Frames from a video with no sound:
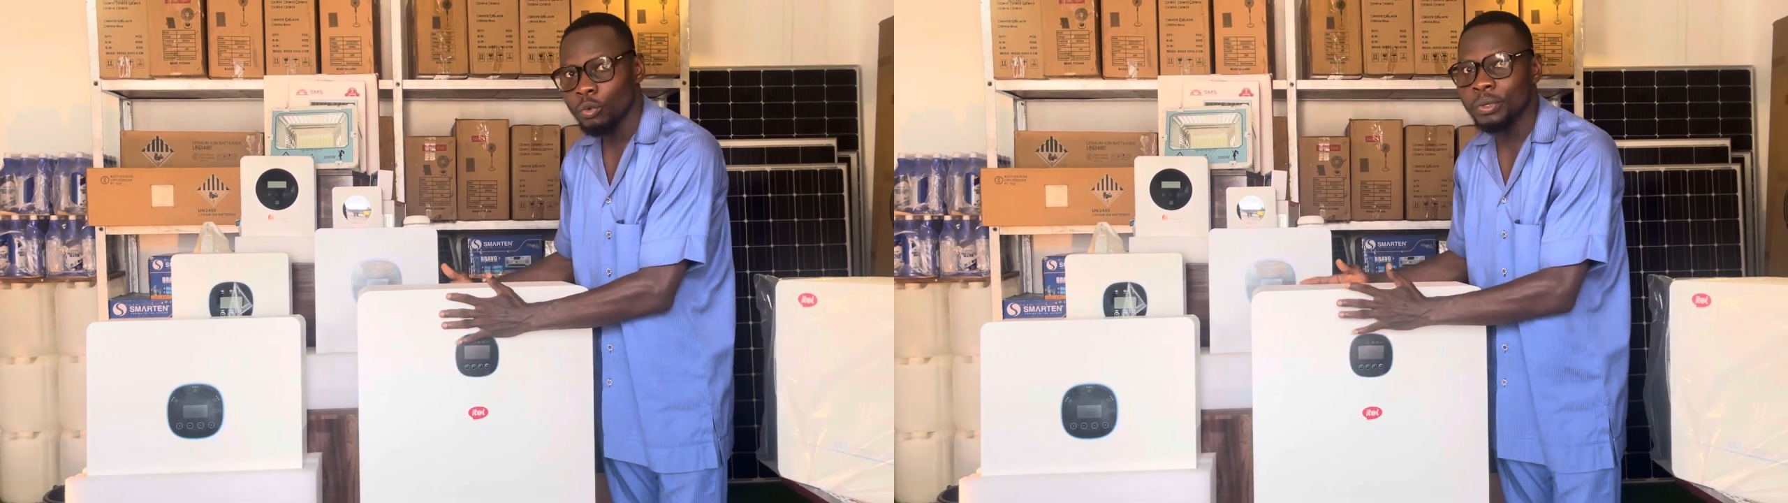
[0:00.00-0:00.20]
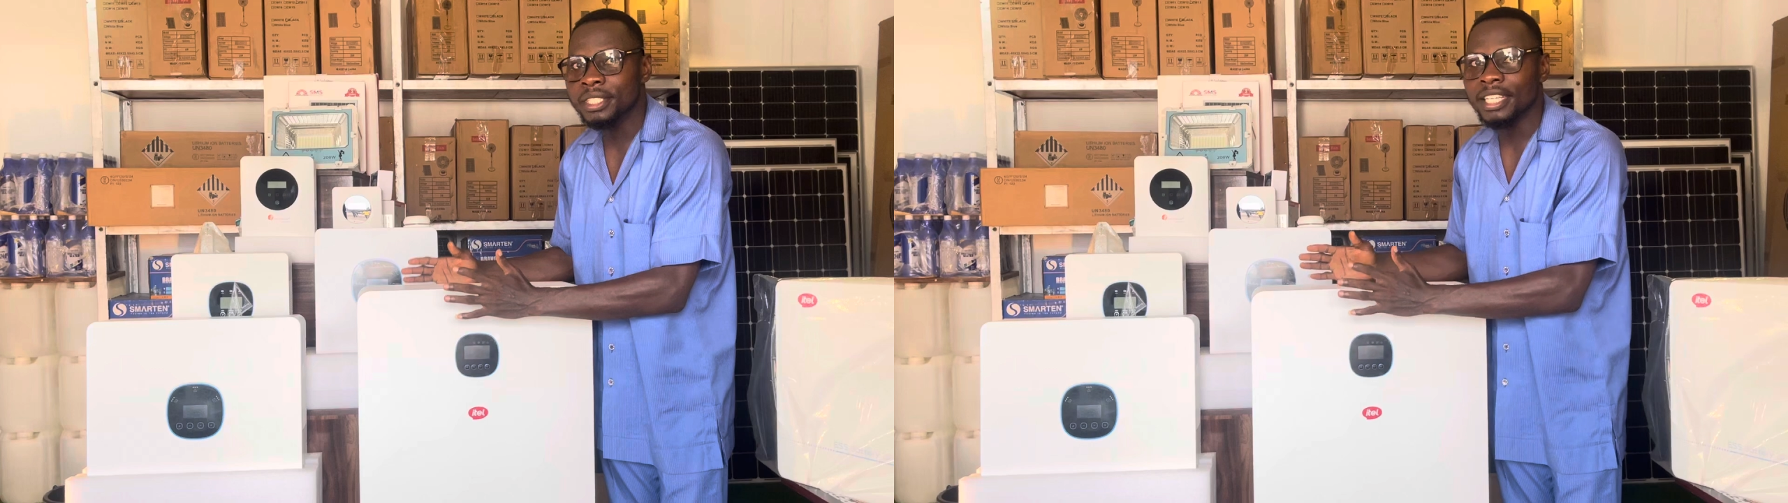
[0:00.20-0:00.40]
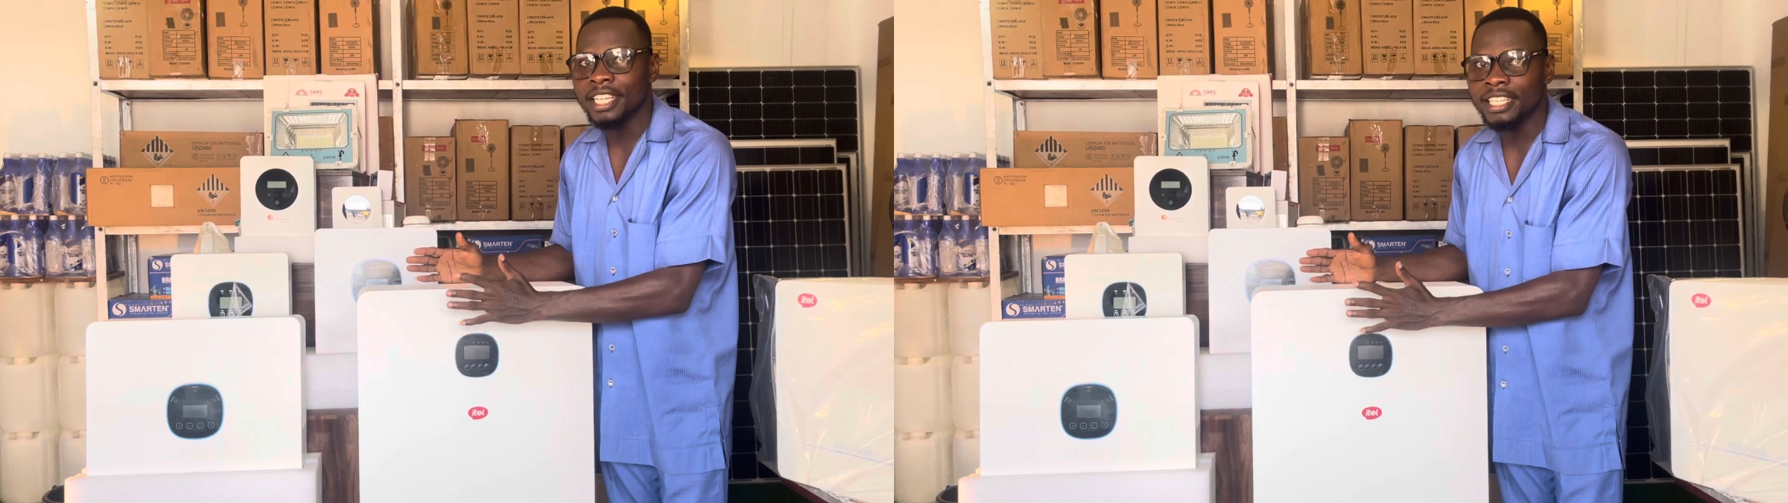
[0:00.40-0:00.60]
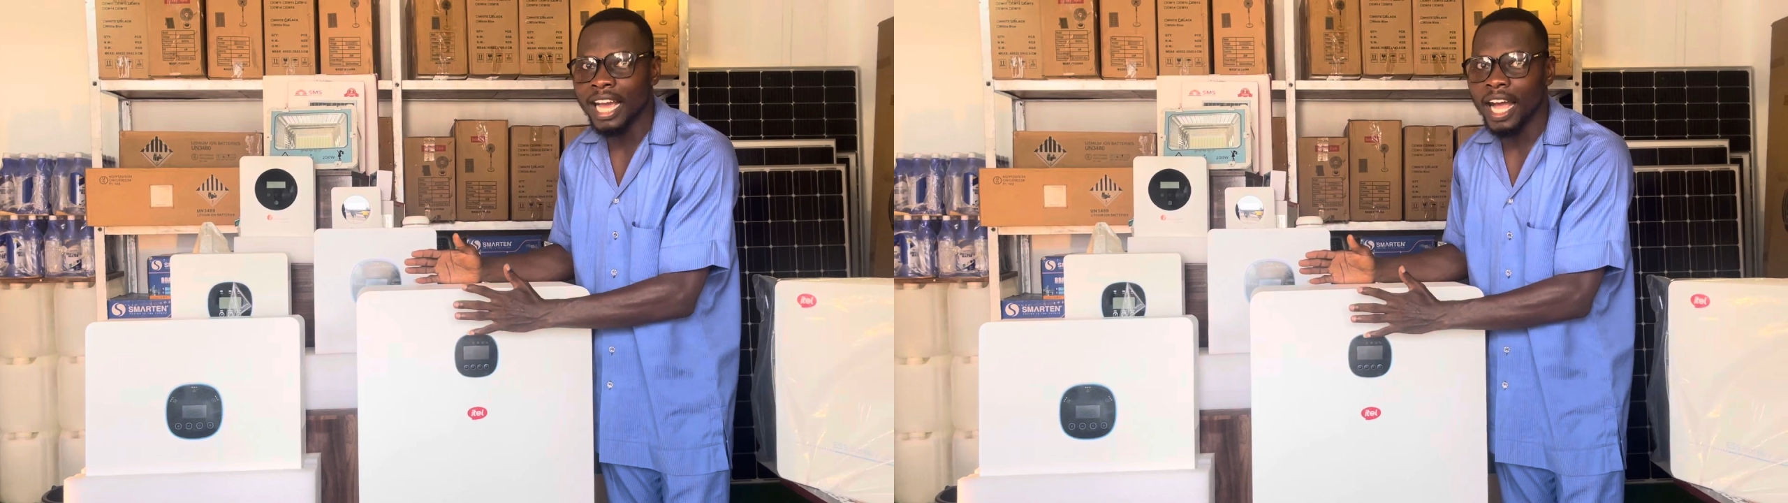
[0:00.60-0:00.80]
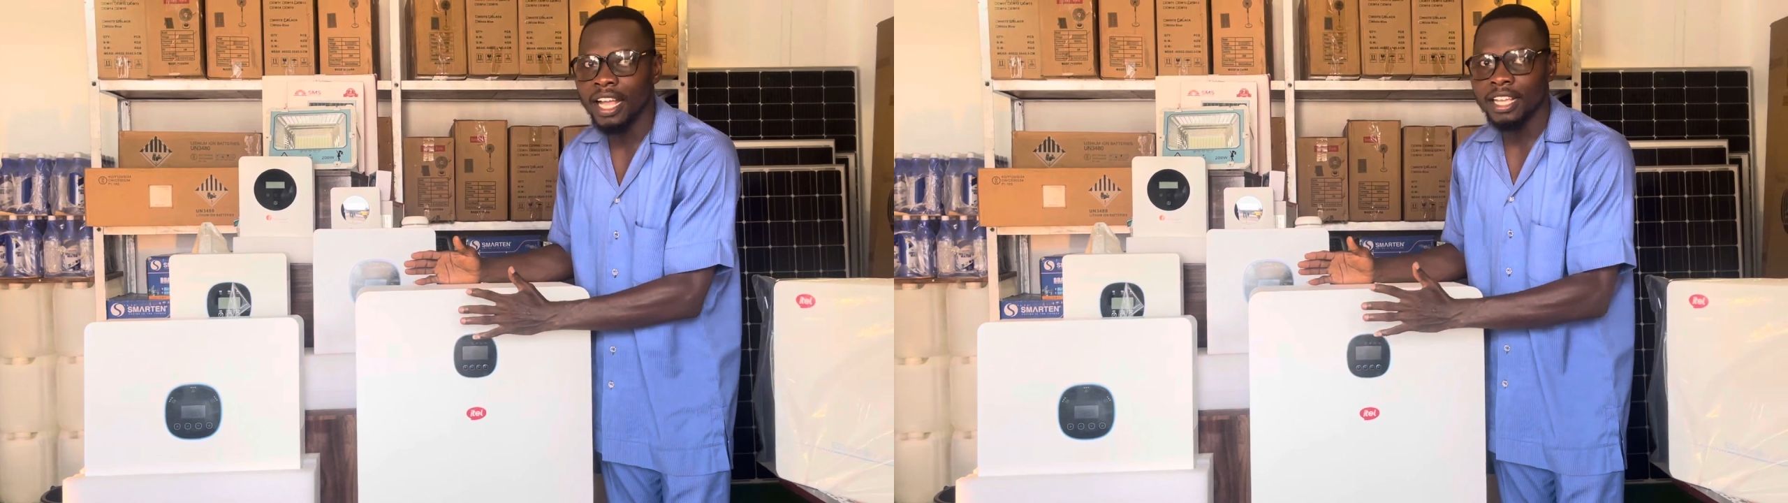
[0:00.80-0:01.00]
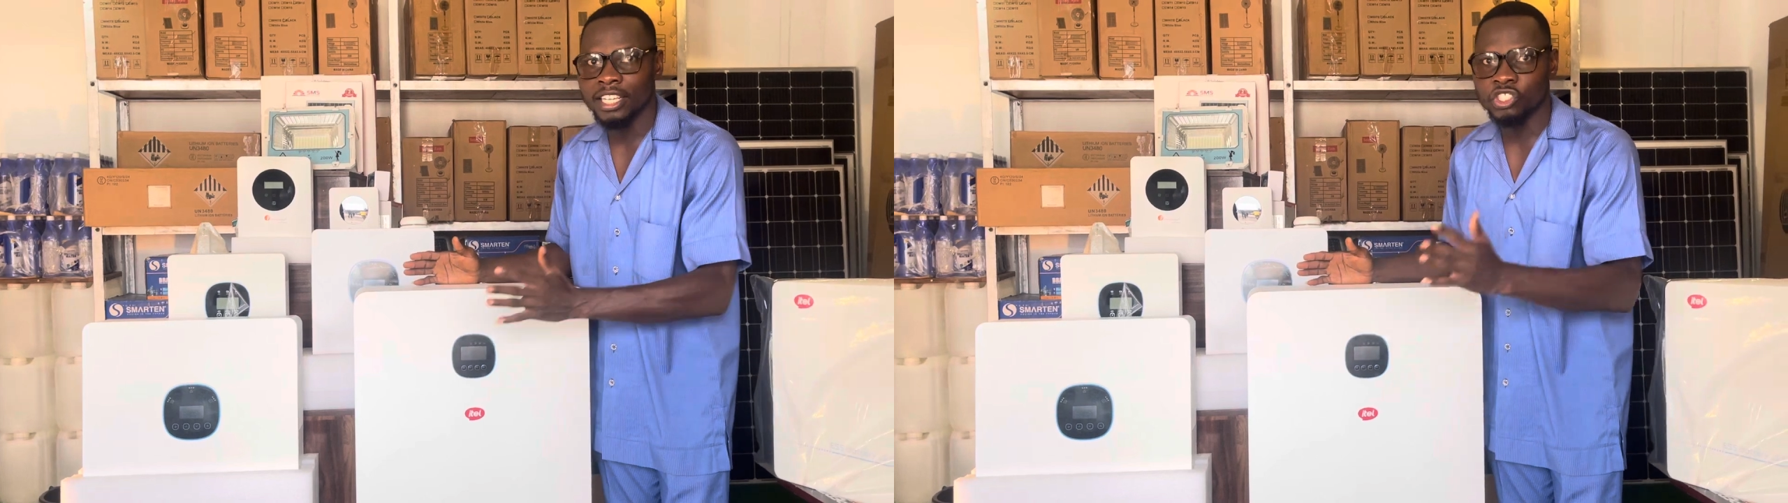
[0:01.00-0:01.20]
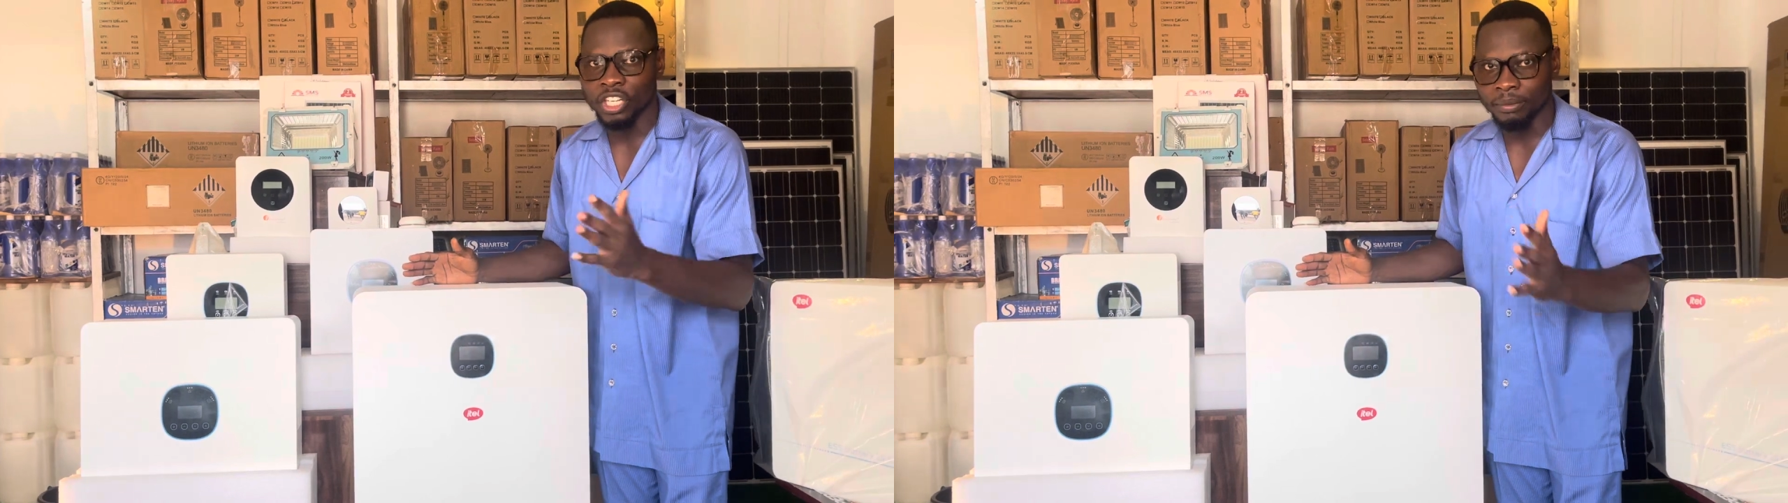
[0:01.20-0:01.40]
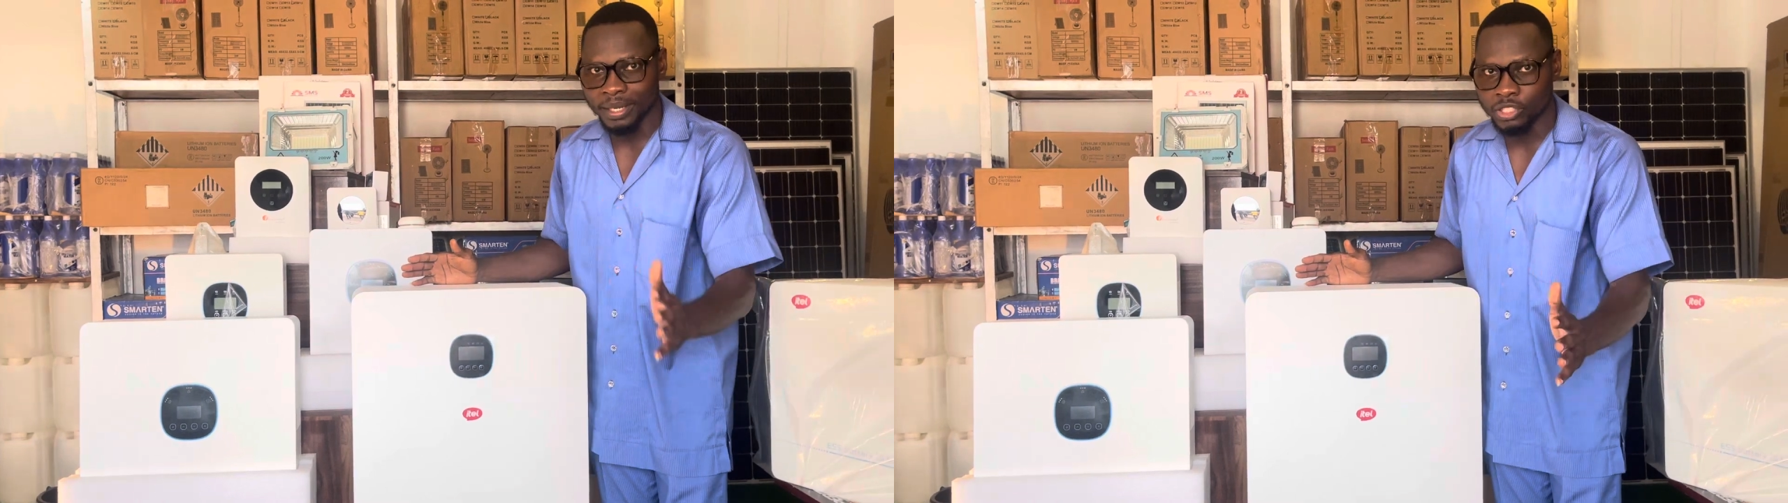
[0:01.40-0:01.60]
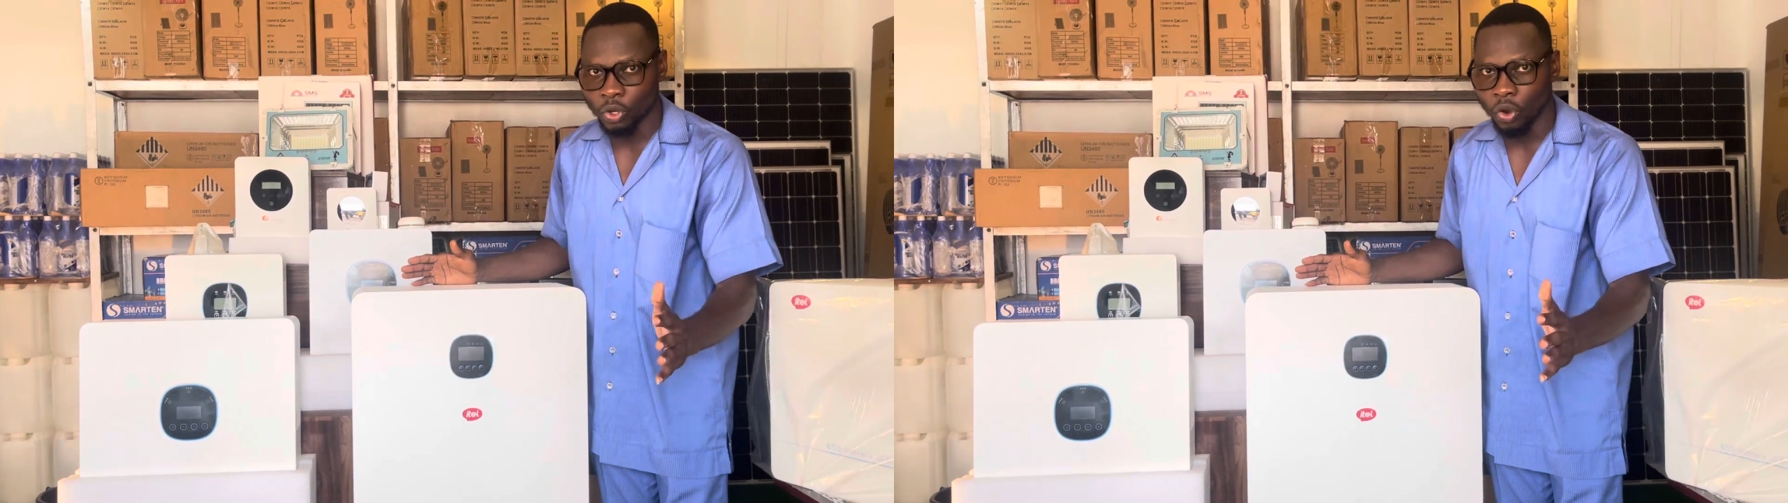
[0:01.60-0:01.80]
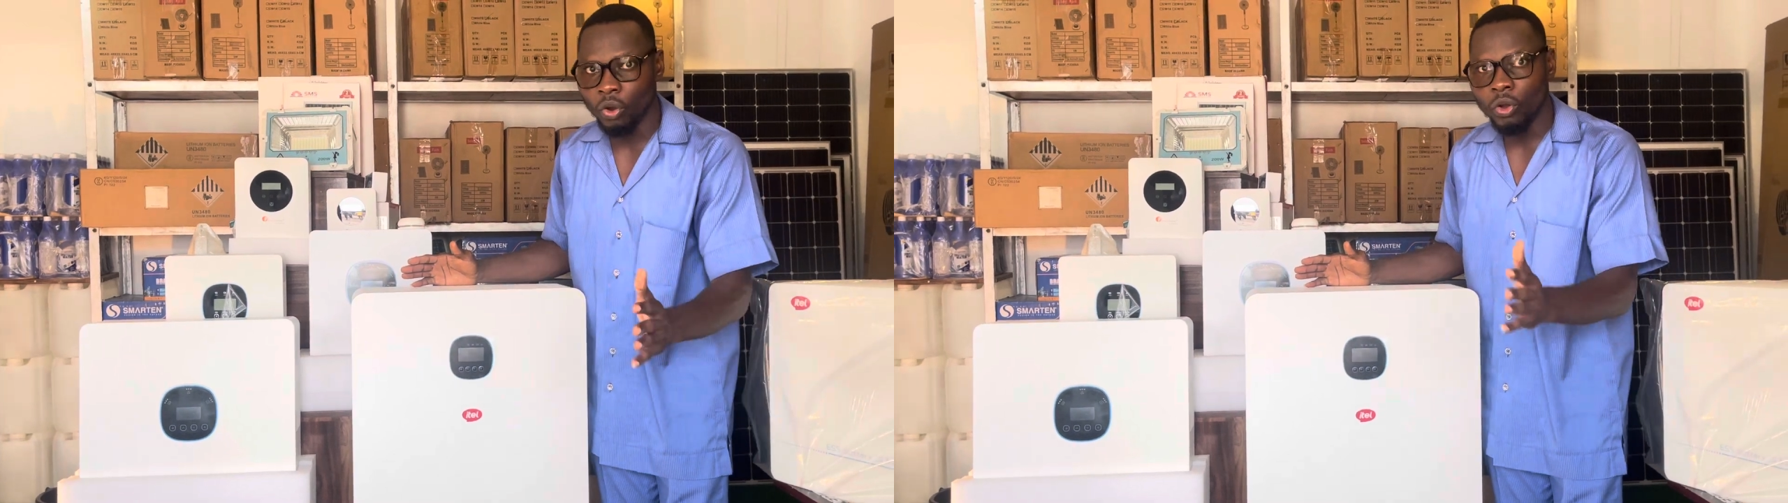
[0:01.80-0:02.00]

with either a generator